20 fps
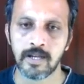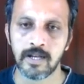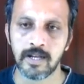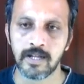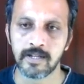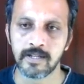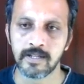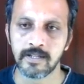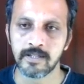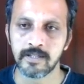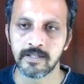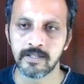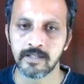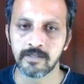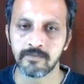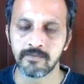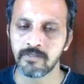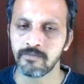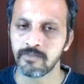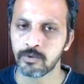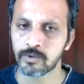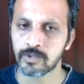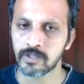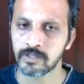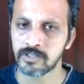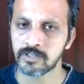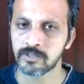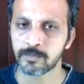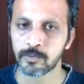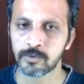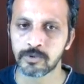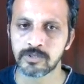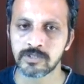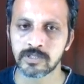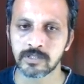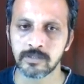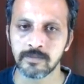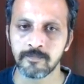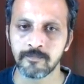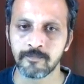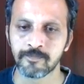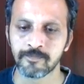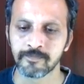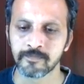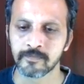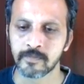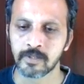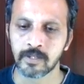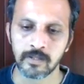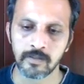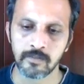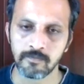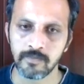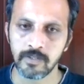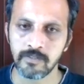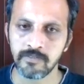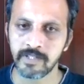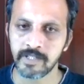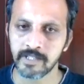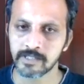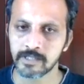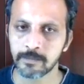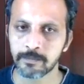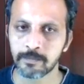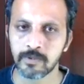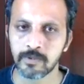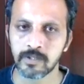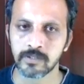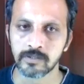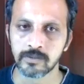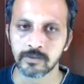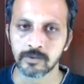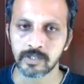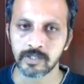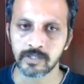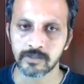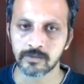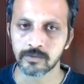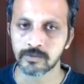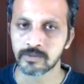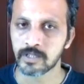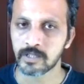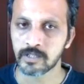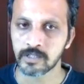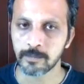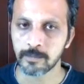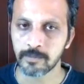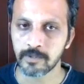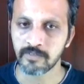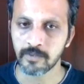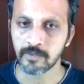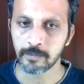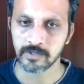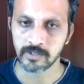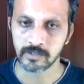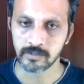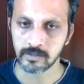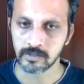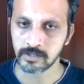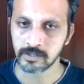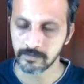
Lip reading: And when we look at this position, when we take the pawn, okay, so there are a couple of options.